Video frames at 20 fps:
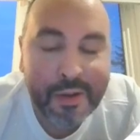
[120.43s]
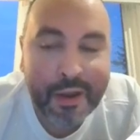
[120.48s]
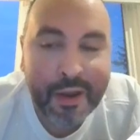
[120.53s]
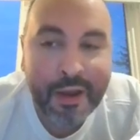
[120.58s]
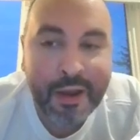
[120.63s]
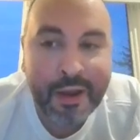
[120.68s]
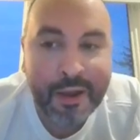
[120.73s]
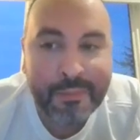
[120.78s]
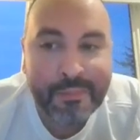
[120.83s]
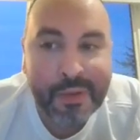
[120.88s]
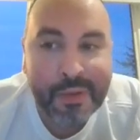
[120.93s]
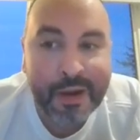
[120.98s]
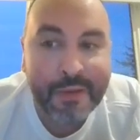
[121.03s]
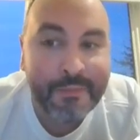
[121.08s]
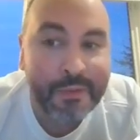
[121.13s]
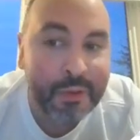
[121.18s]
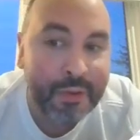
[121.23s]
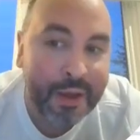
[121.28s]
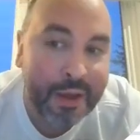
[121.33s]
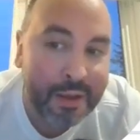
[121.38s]
But
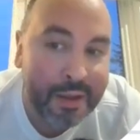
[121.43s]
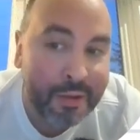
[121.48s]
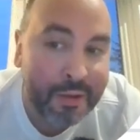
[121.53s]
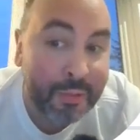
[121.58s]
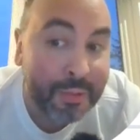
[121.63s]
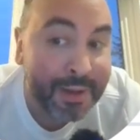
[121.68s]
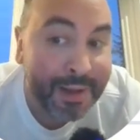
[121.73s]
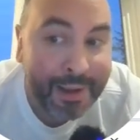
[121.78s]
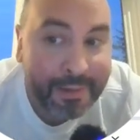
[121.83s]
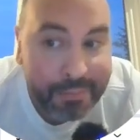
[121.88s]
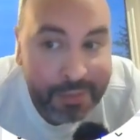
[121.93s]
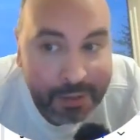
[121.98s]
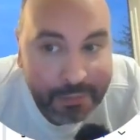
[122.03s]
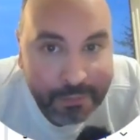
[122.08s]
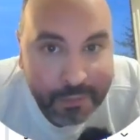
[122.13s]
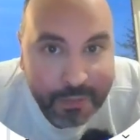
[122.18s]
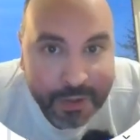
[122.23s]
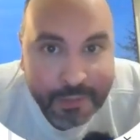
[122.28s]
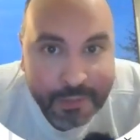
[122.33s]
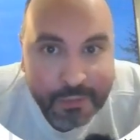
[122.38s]
if you only have the
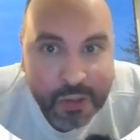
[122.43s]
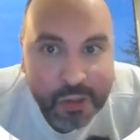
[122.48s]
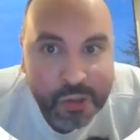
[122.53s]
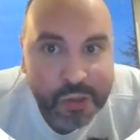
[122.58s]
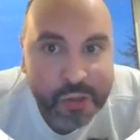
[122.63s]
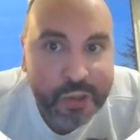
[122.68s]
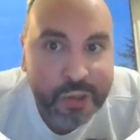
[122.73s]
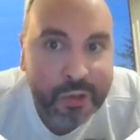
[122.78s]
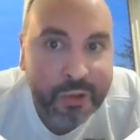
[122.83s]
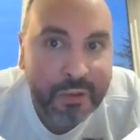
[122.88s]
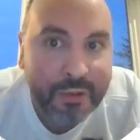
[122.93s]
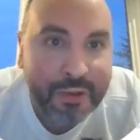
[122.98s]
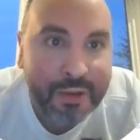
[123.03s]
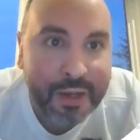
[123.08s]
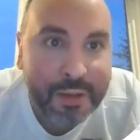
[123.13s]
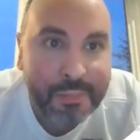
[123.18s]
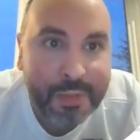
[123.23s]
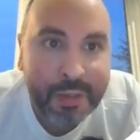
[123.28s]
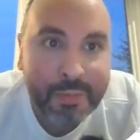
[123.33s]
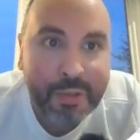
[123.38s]
free version, you're only
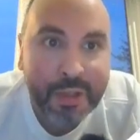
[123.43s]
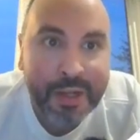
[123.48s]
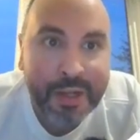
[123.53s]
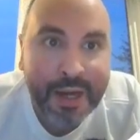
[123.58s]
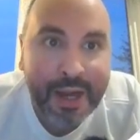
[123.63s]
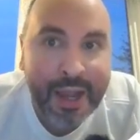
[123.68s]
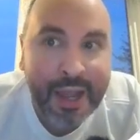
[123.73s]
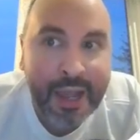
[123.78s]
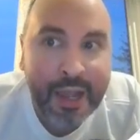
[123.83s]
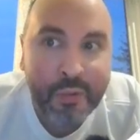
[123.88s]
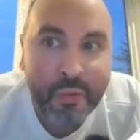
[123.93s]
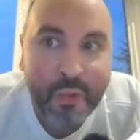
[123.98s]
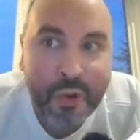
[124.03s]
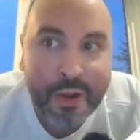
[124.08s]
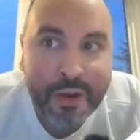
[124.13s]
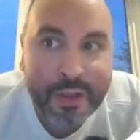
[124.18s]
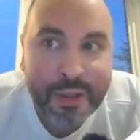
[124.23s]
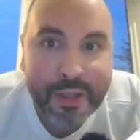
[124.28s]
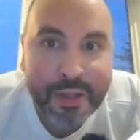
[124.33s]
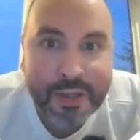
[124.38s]
going to be able to add
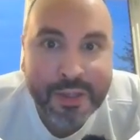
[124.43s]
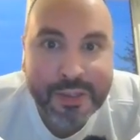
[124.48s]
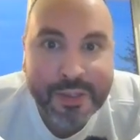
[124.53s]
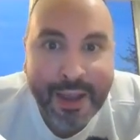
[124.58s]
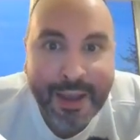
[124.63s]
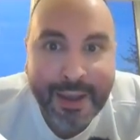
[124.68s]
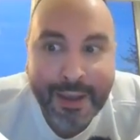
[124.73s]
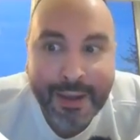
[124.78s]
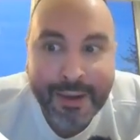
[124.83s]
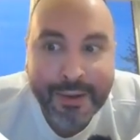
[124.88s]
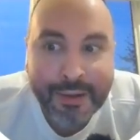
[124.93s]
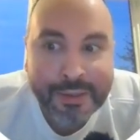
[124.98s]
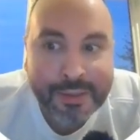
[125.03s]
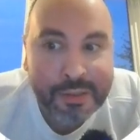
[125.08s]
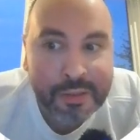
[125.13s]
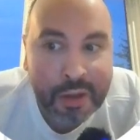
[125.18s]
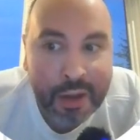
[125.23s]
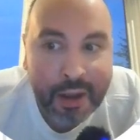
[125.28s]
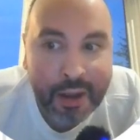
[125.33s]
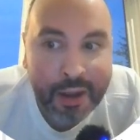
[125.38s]
one of these at a
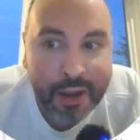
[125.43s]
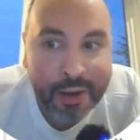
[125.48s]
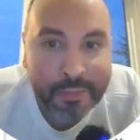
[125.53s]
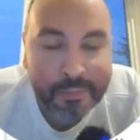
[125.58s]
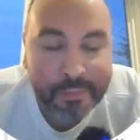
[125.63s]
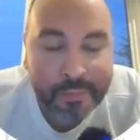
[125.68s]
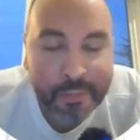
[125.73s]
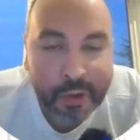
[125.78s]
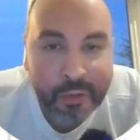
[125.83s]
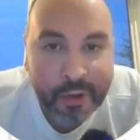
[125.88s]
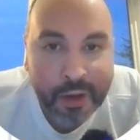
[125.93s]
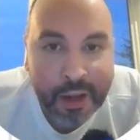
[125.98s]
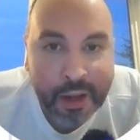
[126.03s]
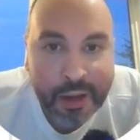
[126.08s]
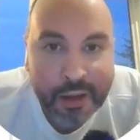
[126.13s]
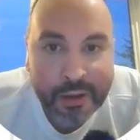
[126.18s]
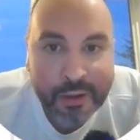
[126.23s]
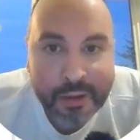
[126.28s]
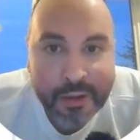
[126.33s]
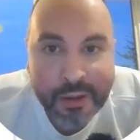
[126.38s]
time.
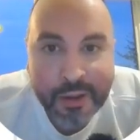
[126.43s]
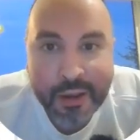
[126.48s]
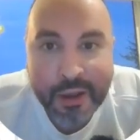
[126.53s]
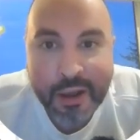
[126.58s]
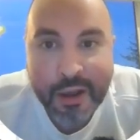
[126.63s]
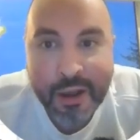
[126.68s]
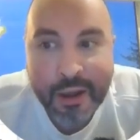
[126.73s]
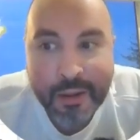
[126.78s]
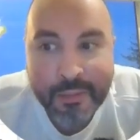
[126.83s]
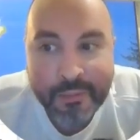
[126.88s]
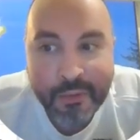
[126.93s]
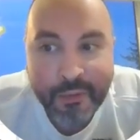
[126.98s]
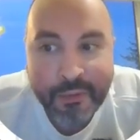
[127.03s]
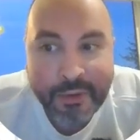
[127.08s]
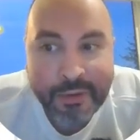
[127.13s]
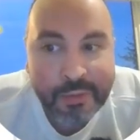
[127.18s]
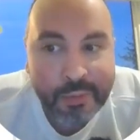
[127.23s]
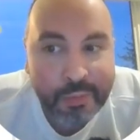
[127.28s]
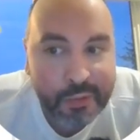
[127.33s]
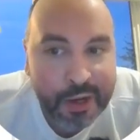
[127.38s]
Okay, if
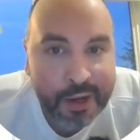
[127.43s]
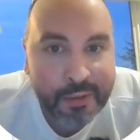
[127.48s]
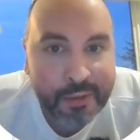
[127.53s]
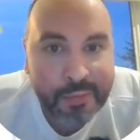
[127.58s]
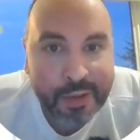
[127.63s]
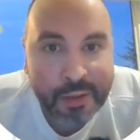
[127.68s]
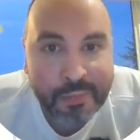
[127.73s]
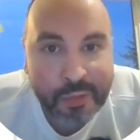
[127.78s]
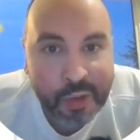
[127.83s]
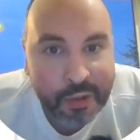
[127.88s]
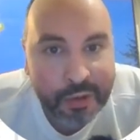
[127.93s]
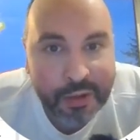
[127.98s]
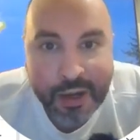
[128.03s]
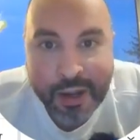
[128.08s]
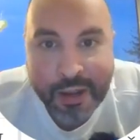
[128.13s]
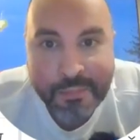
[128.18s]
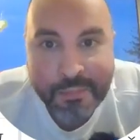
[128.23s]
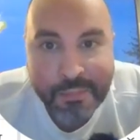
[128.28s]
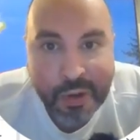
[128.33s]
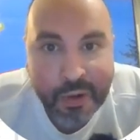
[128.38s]
you have the premium, you can
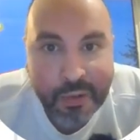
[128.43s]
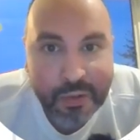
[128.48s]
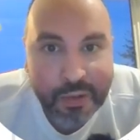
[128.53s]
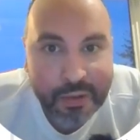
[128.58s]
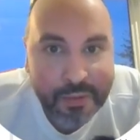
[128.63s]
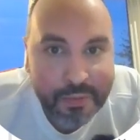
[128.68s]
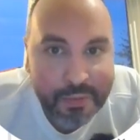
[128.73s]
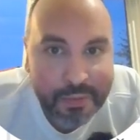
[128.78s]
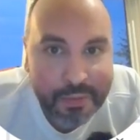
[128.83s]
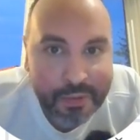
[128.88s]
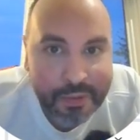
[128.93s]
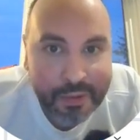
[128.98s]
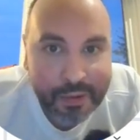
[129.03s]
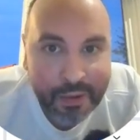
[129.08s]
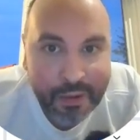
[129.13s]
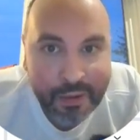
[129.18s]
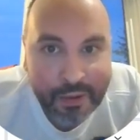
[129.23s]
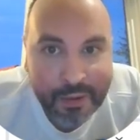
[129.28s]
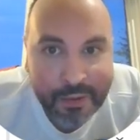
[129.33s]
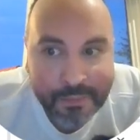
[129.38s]
add both.
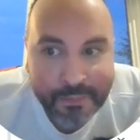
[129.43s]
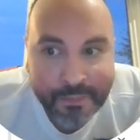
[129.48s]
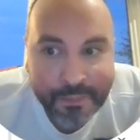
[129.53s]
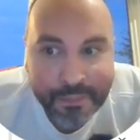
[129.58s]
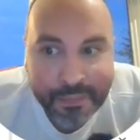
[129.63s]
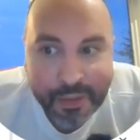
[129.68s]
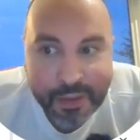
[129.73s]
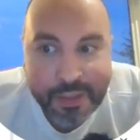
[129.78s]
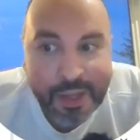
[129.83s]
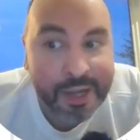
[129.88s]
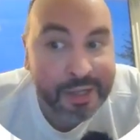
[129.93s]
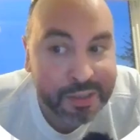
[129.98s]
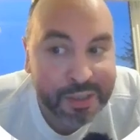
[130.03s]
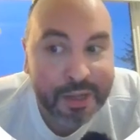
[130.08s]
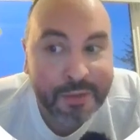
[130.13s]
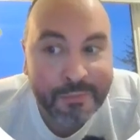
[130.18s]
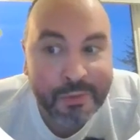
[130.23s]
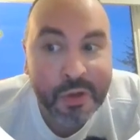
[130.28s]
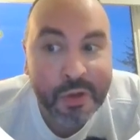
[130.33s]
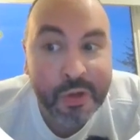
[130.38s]
That's
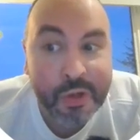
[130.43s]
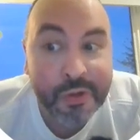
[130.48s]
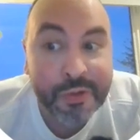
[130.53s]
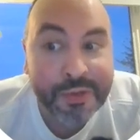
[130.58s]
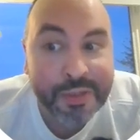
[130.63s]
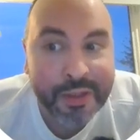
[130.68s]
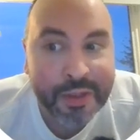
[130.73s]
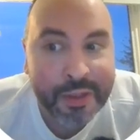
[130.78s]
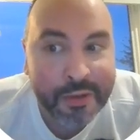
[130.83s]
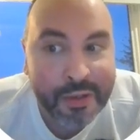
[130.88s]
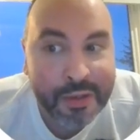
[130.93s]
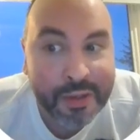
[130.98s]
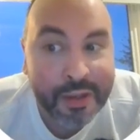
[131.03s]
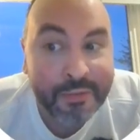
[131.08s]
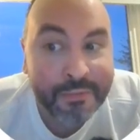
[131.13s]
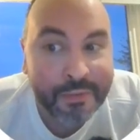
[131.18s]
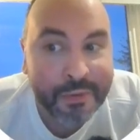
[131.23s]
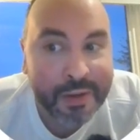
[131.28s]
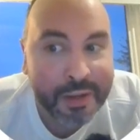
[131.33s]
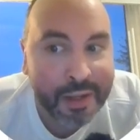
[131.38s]
if you're using the
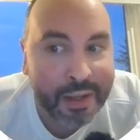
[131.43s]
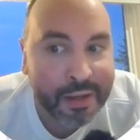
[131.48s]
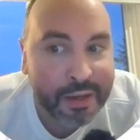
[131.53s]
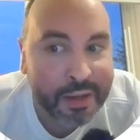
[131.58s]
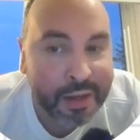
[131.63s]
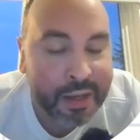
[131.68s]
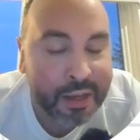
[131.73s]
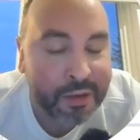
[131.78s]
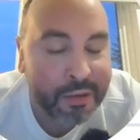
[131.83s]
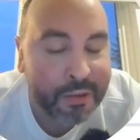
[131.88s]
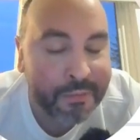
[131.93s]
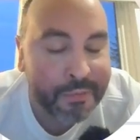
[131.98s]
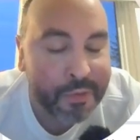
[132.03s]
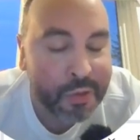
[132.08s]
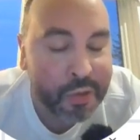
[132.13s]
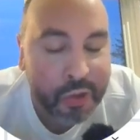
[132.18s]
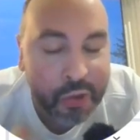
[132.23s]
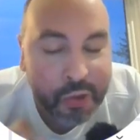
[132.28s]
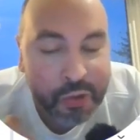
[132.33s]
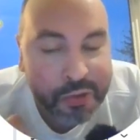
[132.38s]
infinity indicator. If
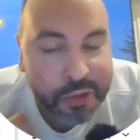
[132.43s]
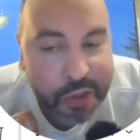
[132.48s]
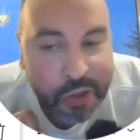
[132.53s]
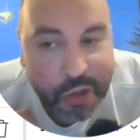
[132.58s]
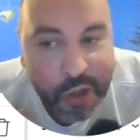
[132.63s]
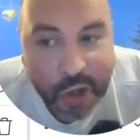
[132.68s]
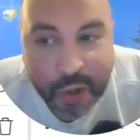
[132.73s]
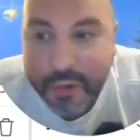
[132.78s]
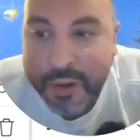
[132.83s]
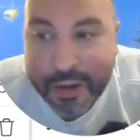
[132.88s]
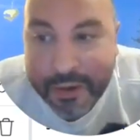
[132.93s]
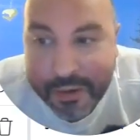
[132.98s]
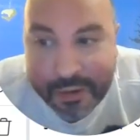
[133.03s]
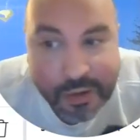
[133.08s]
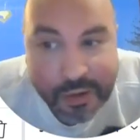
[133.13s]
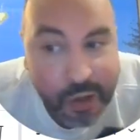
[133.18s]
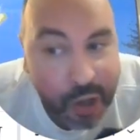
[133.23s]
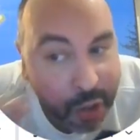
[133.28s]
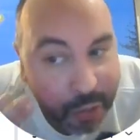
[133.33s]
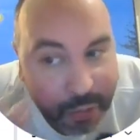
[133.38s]
you're using no
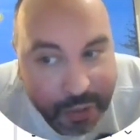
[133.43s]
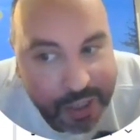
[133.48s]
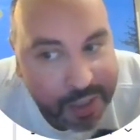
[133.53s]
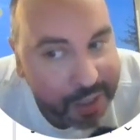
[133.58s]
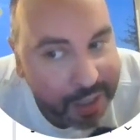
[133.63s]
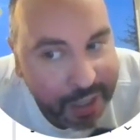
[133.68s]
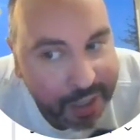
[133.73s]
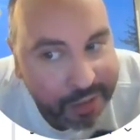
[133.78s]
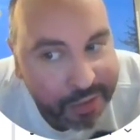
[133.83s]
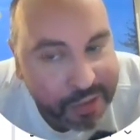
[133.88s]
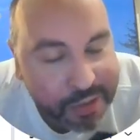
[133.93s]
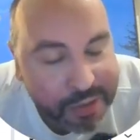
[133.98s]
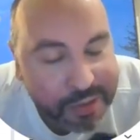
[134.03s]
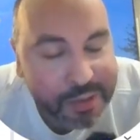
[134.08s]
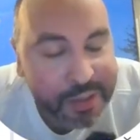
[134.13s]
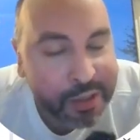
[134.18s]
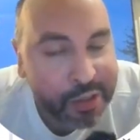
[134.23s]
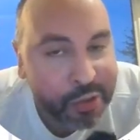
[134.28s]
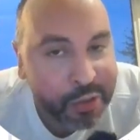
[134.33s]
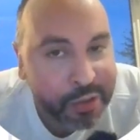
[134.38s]

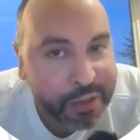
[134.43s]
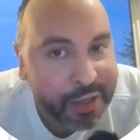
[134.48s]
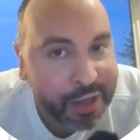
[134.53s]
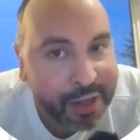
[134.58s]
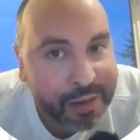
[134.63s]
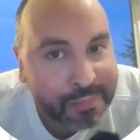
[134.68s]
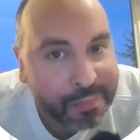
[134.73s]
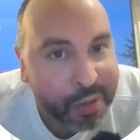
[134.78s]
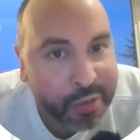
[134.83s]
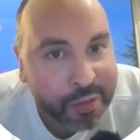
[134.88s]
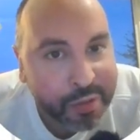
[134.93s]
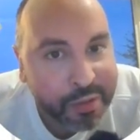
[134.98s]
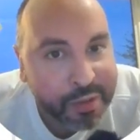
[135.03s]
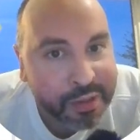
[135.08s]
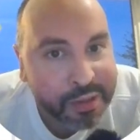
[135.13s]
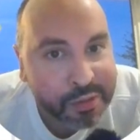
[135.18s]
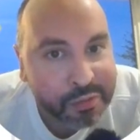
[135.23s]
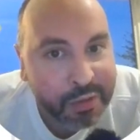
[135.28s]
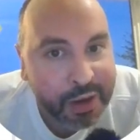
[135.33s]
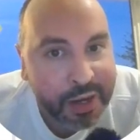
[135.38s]
indicators, then you can add both of
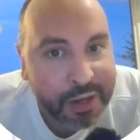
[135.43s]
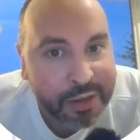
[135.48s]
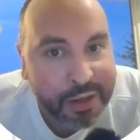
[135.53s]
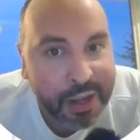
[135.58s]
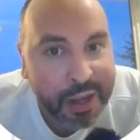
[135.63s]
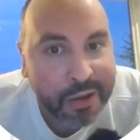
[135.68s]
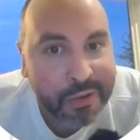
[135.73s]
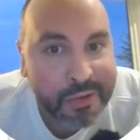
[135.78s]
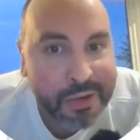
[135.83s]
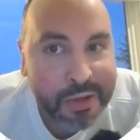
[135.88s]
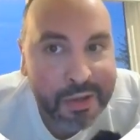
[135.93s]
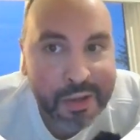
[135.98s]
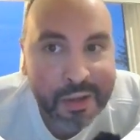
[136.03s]
these right now.